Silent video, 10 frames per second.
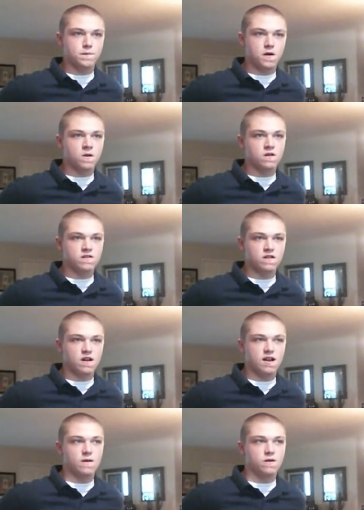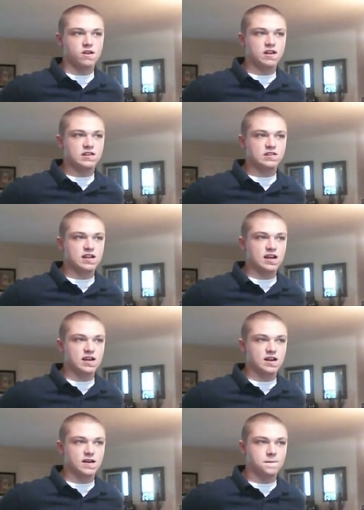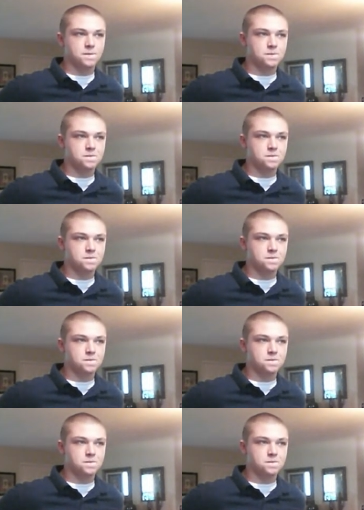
Smokeless and all that released a, uh,